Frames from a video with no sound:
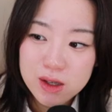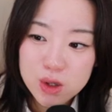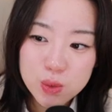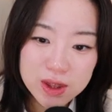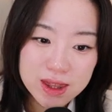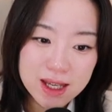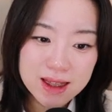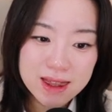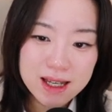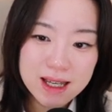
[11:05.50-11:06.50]
You would
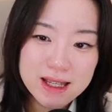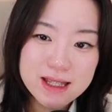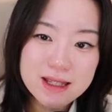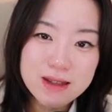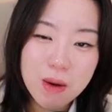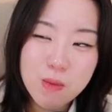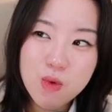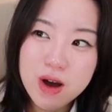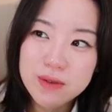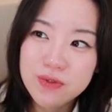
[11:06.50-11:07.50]
think that it's
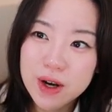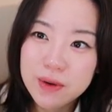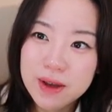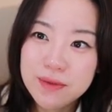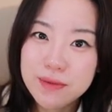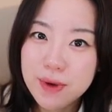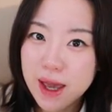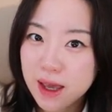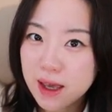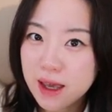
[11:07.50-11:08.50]
somewhat very
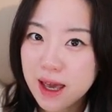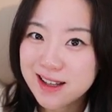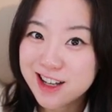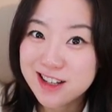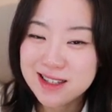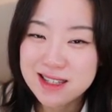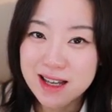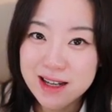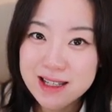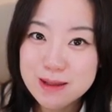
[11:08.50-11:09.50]
vague and
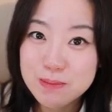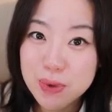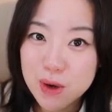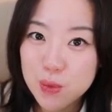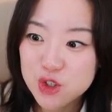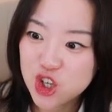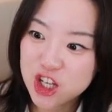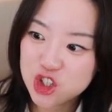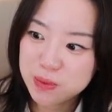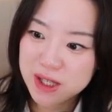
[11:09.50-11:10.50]
concise, but what
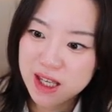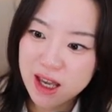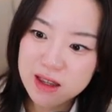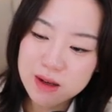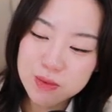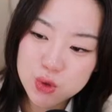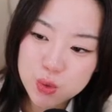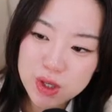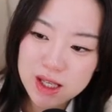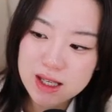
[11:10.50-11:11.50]
ChatGPT ended up
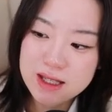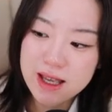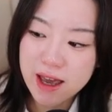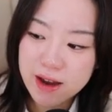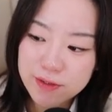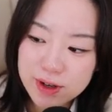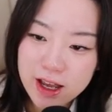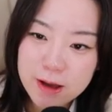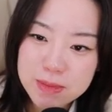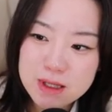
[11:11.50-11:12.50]
doing is every
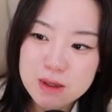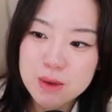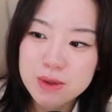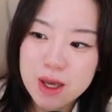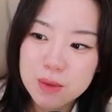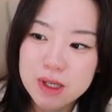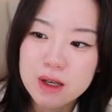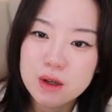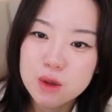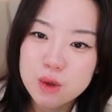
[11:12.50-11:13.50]
episode they would
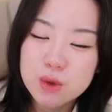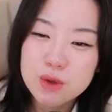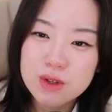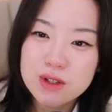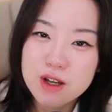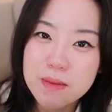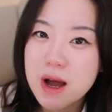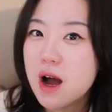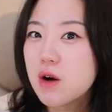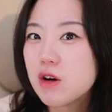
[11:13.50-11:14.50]
include
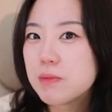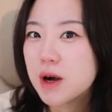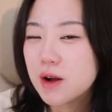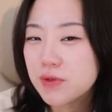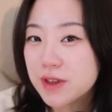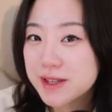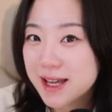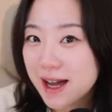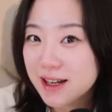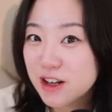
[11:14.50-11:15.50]
somehow about the
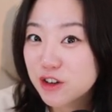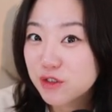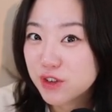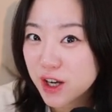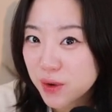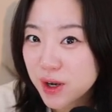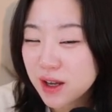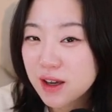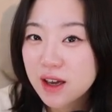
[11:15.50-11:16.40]
dad interfering